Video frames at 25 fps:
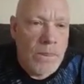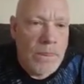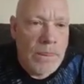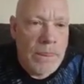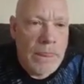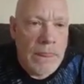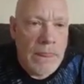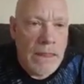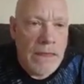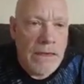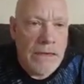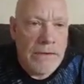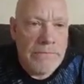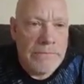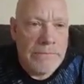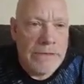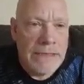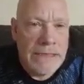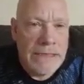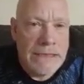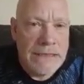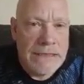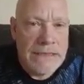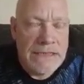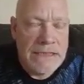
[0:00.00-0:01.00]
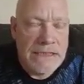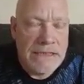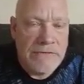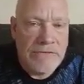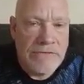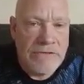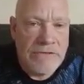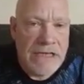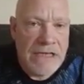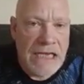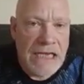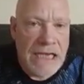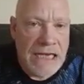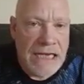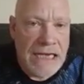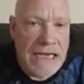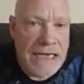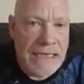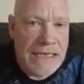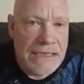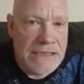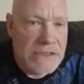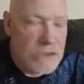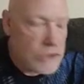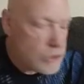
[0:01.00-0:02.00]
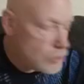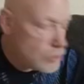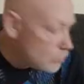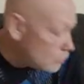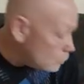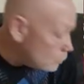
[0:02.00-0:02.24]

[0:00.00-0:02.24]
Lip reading: All right, let's see if we can get to